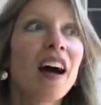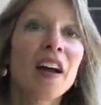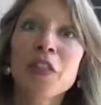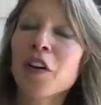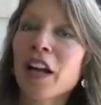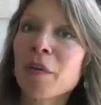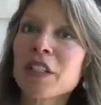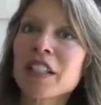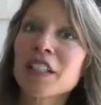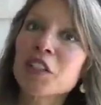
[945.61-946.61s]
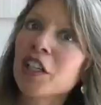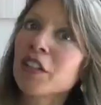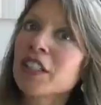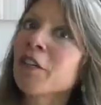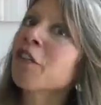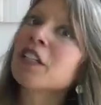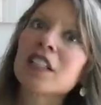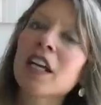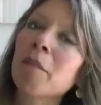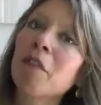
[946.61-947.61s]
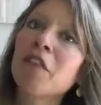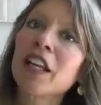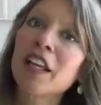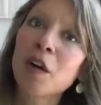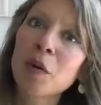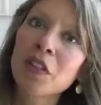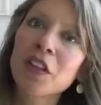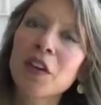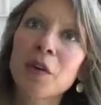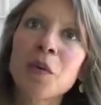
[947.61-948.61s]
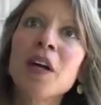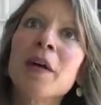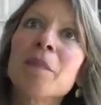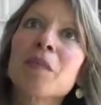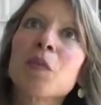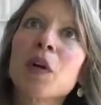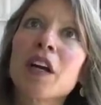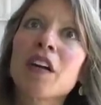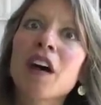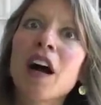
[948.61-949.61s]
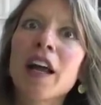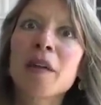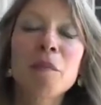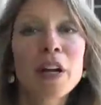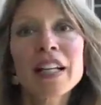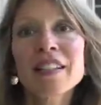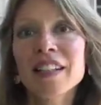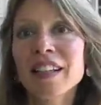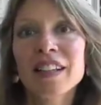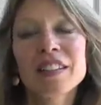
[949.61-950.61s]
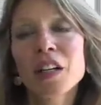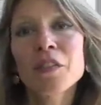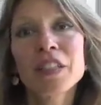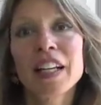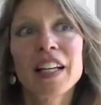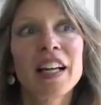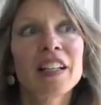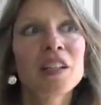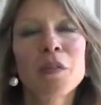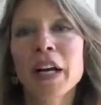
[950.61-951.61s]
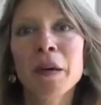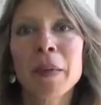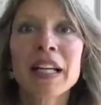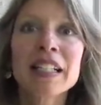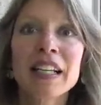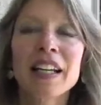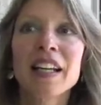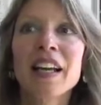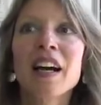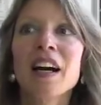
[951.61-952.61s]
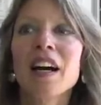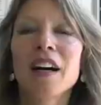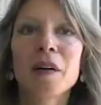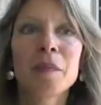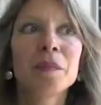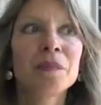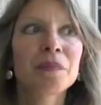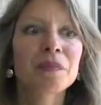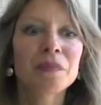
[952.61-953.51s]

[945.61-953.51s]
I thought I was going to share a different type of video with you where I embraced it and loved it and could recommend it. Um,